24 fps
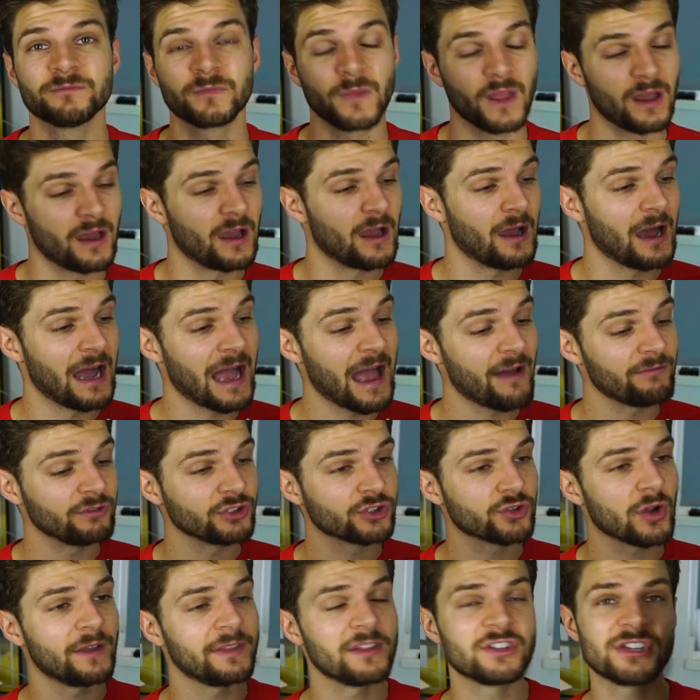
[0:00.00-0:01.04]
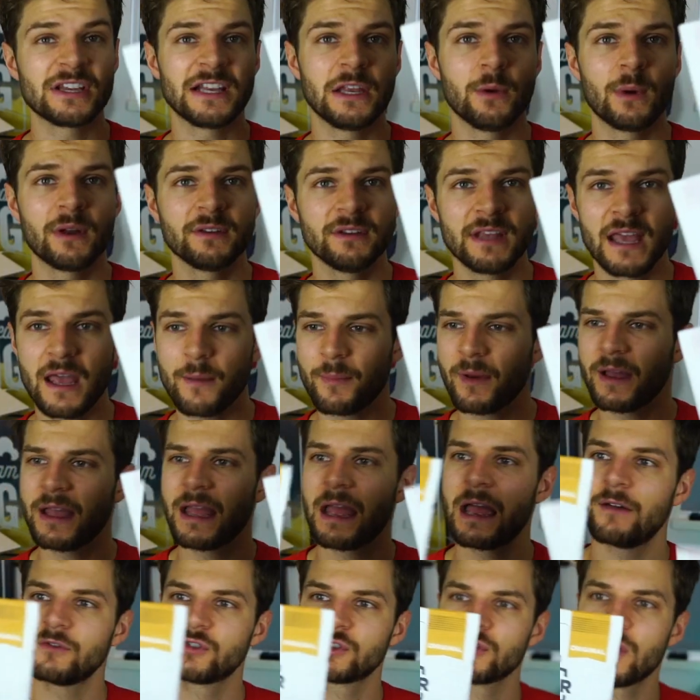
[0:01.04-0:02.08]
I haven't tried the chili one yet, but I
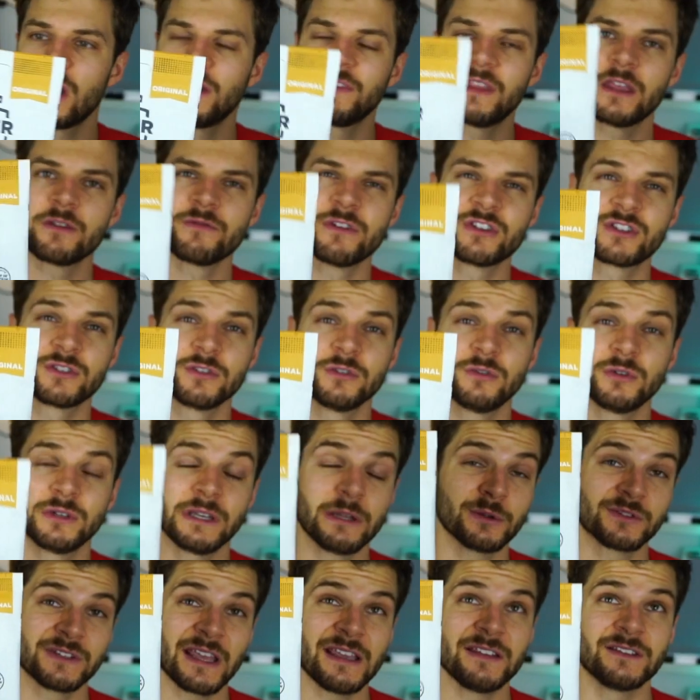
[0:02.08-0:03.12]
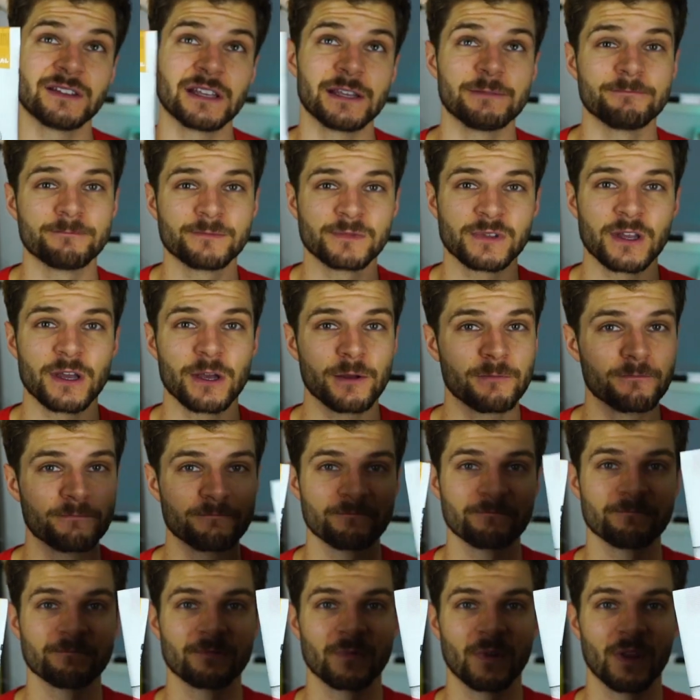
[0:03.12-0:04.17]
have tried the original and it was tasty, so
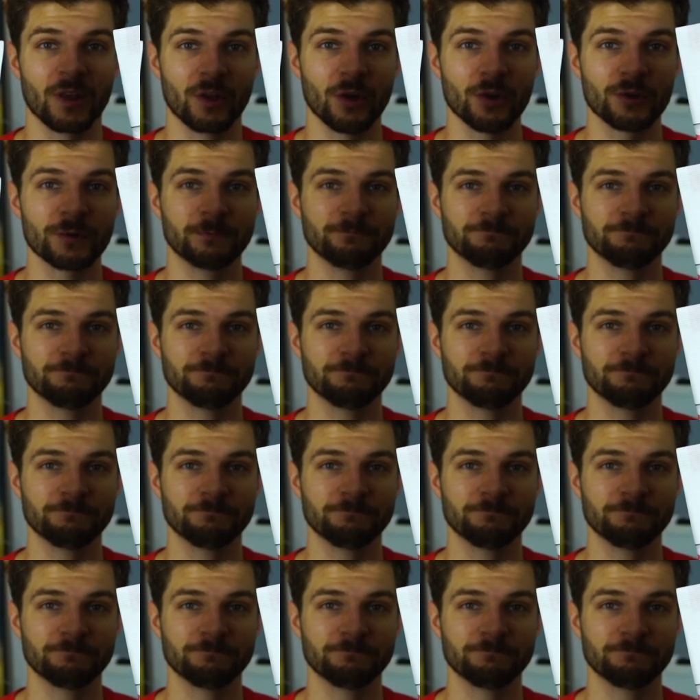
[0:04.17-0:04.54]
good.